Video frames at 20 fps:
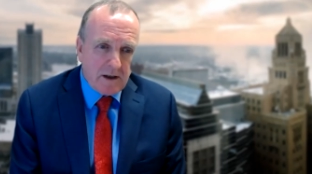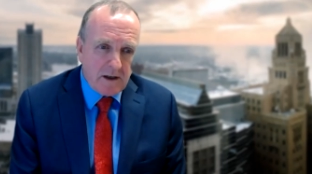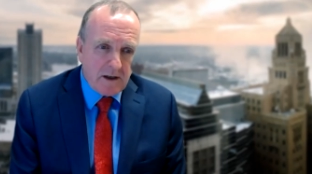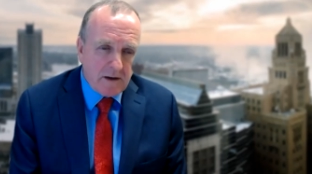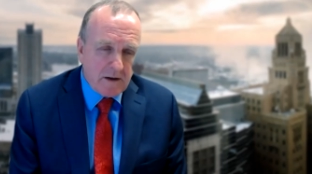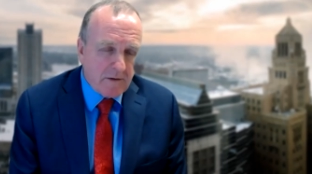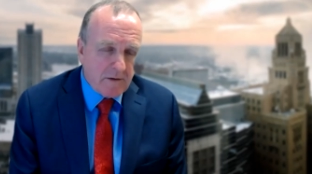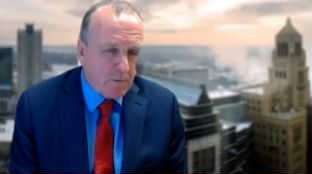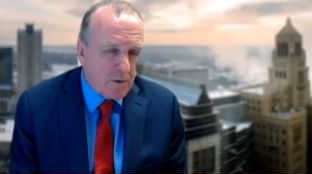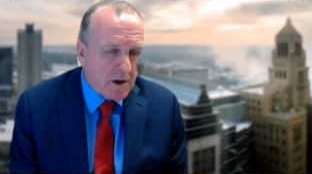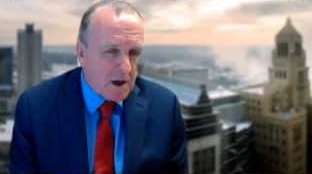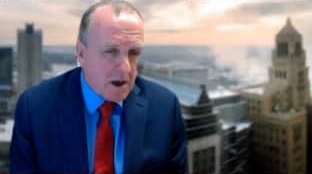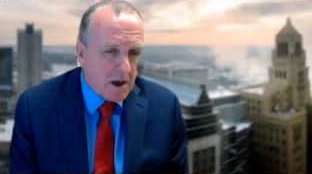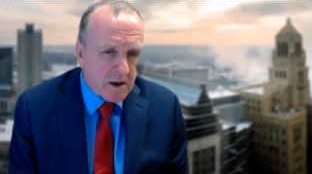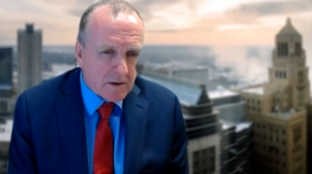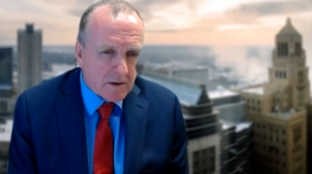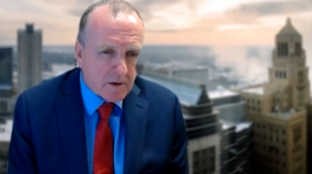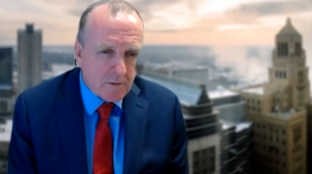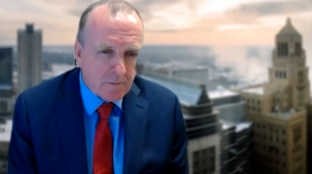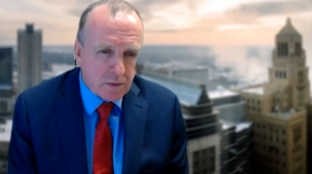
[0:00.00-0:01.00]
if we
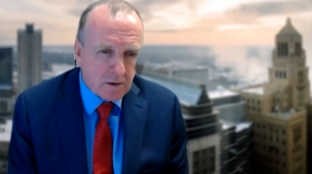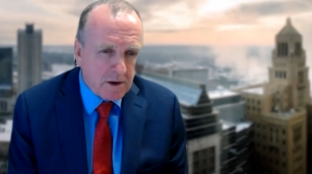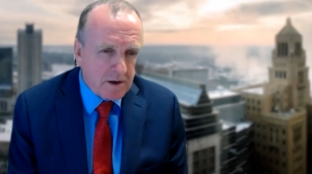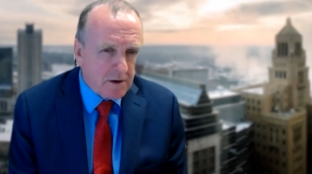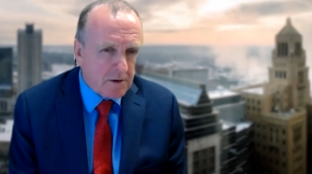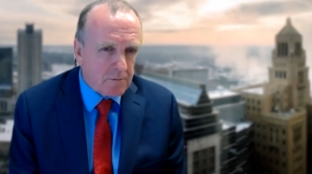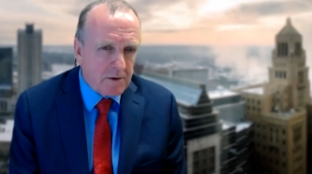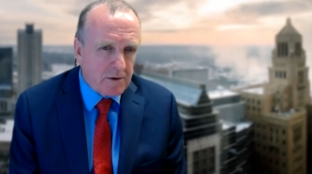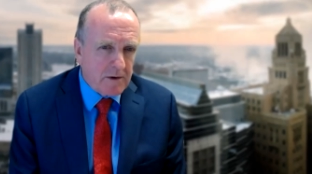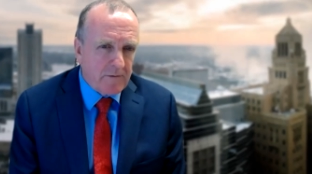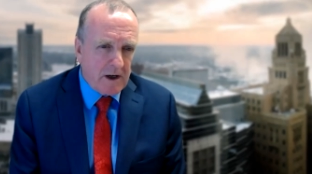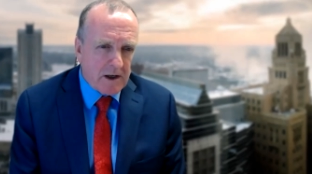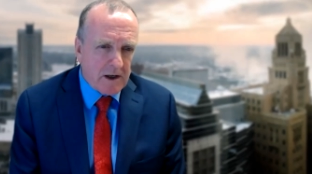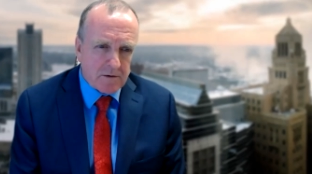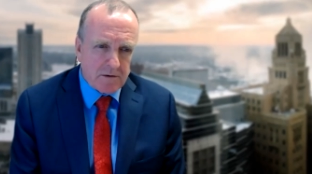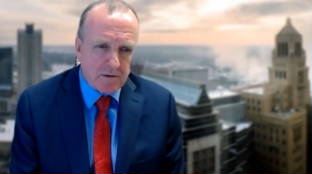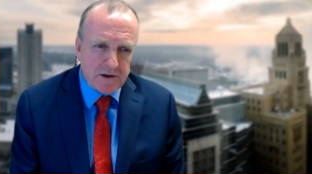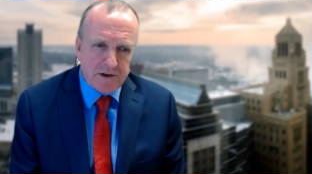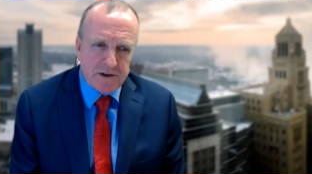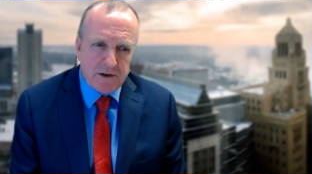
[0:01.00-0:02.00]
can't completely
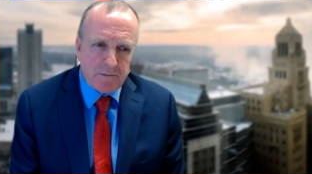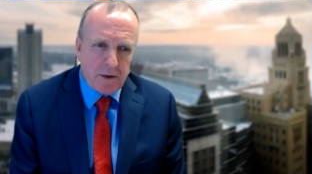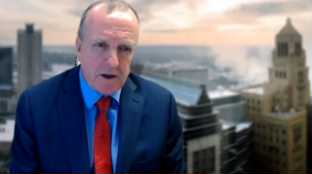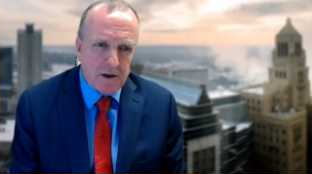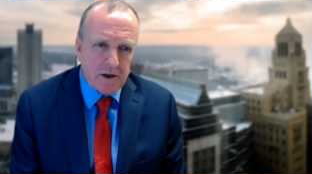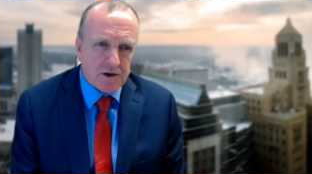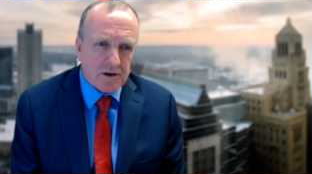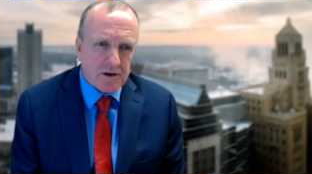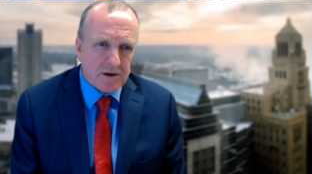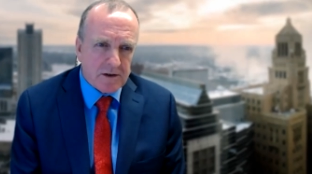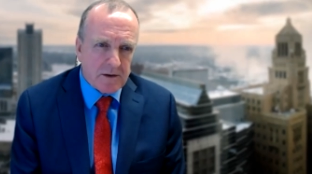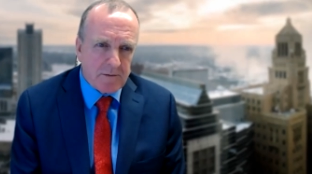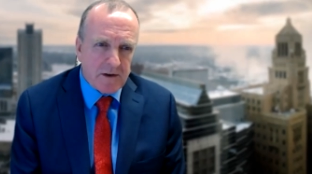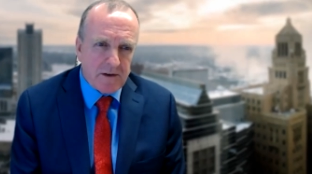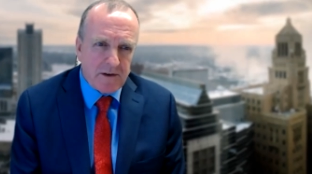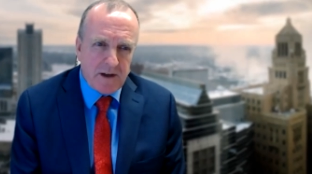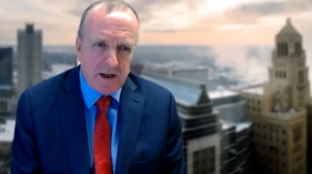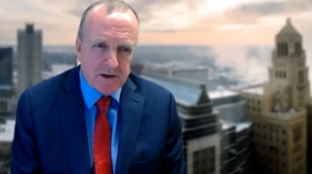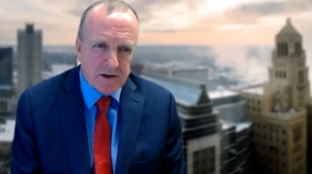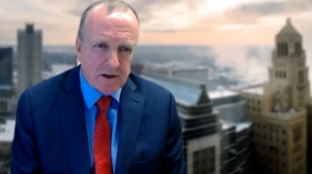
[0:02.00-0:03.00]
revascularize the patient, I
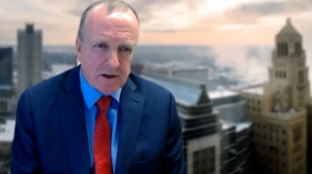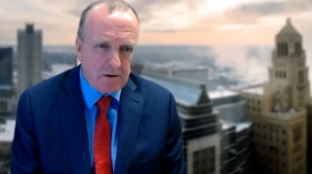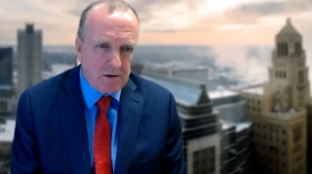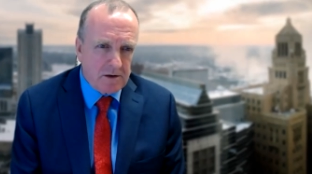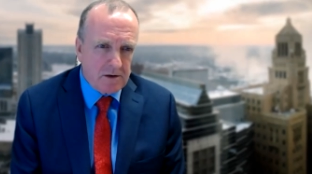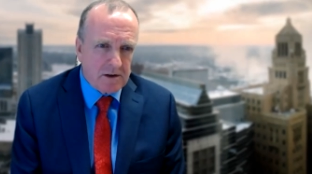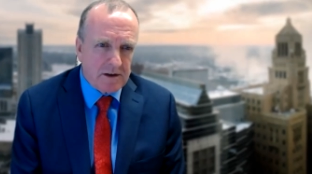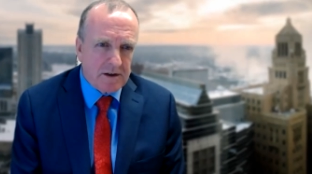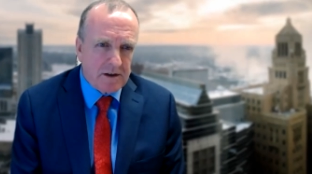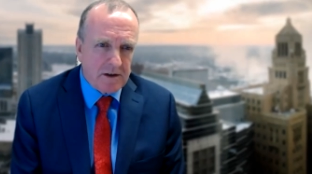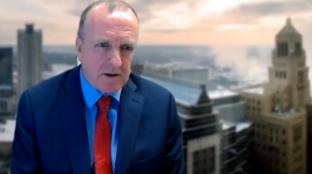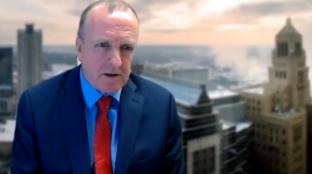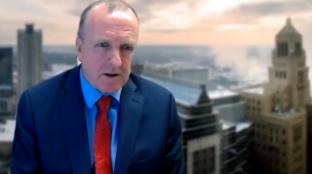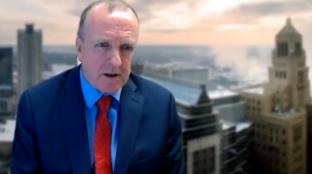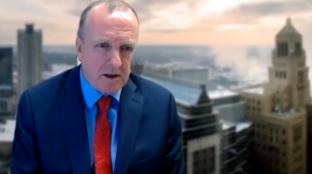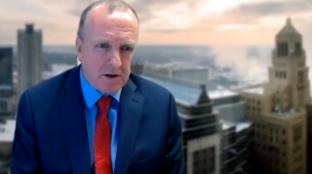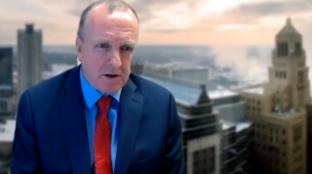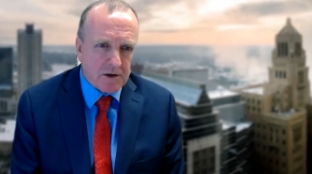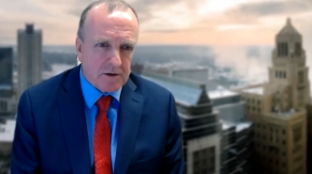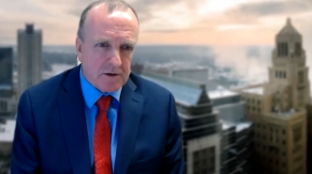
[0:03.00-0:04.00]
mean, that's clearly an
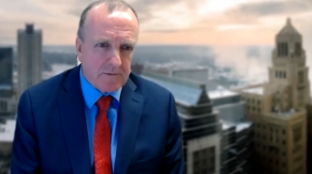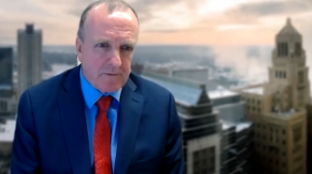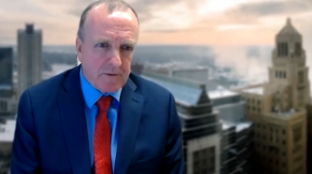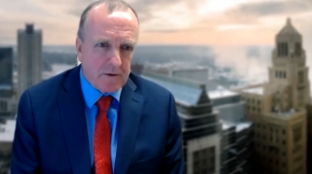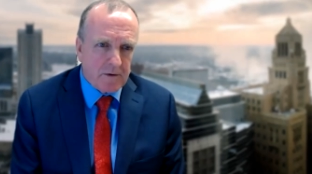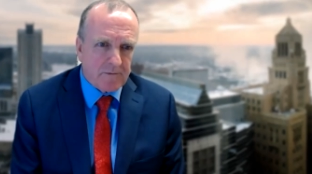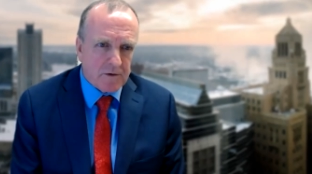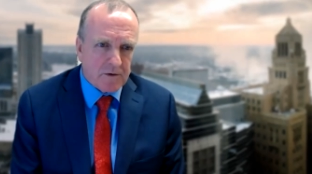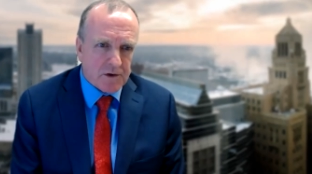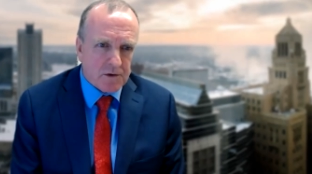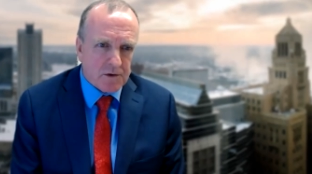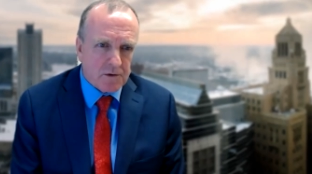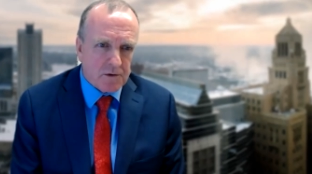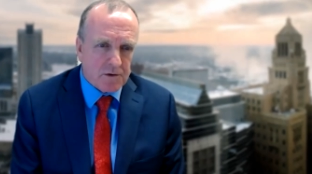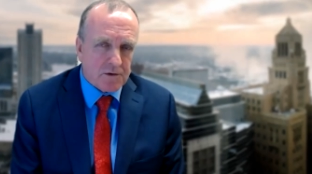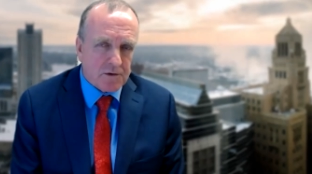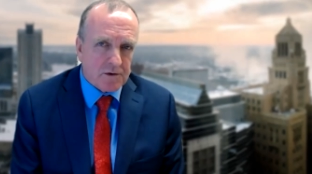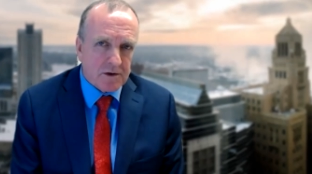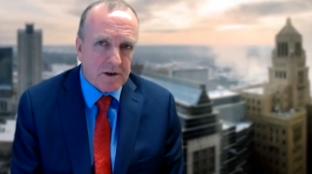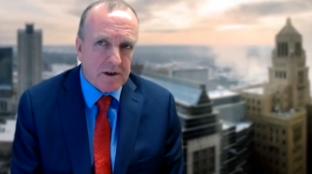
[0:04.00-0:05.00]
indication for, for
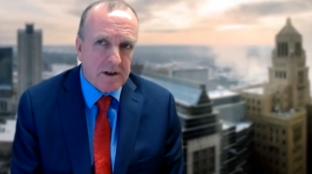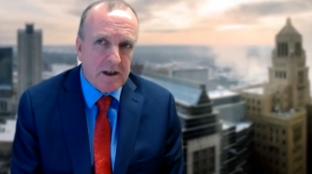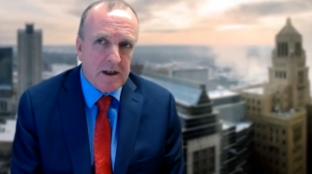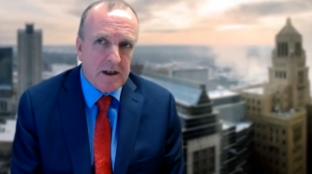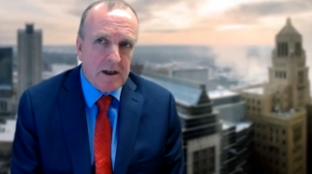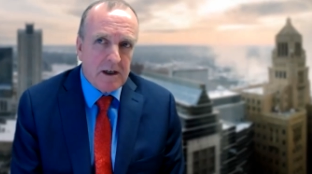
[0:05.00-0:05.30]
surgery.